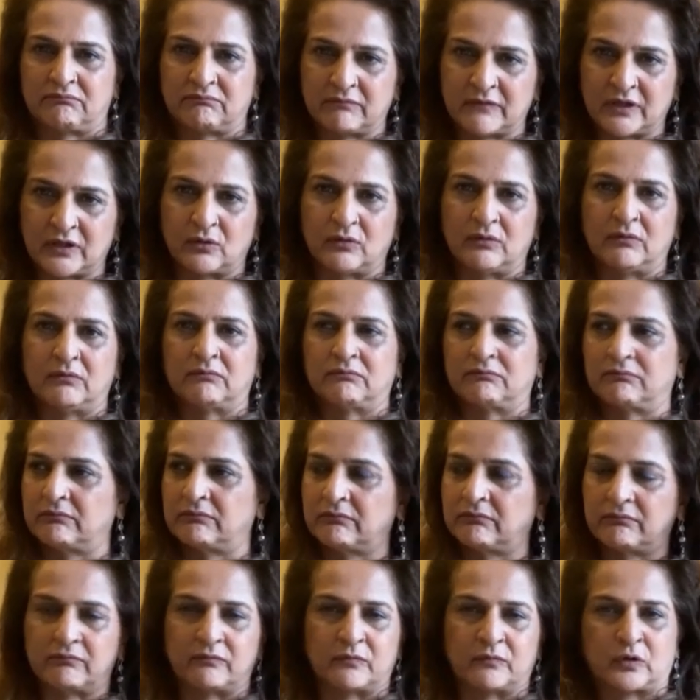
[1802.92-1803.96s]
you know,
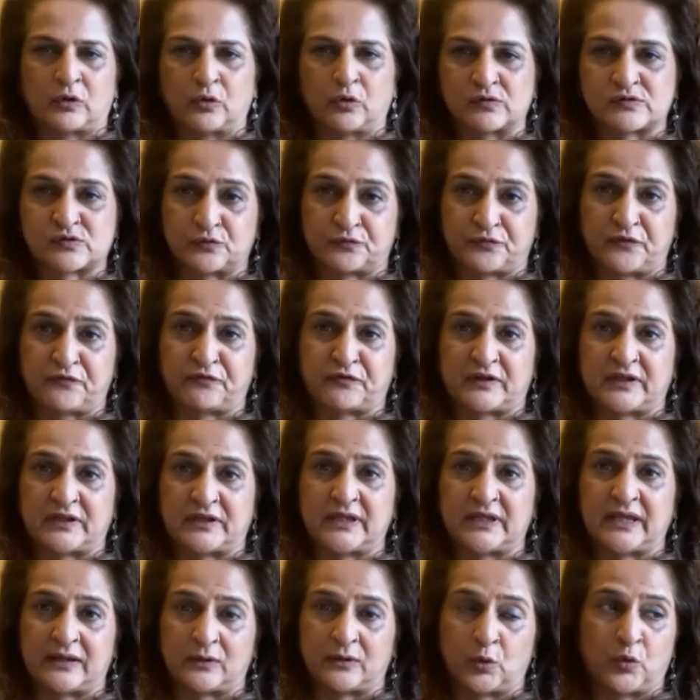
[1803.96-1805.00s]
close to
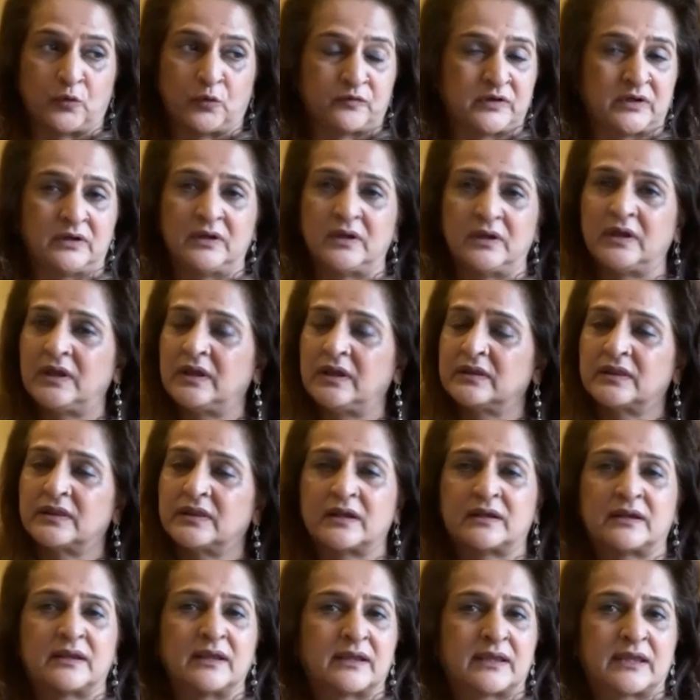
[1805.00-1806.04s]
50 and over,
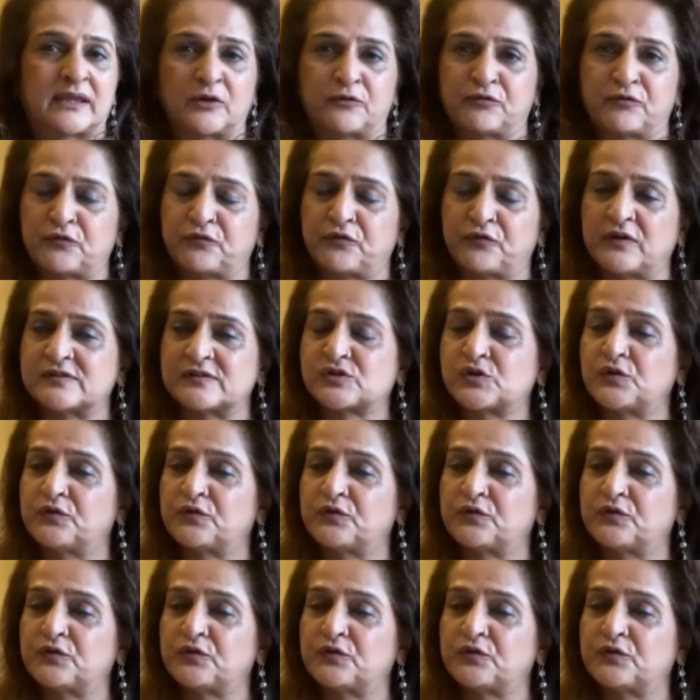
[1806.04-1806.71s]
that take care of you first.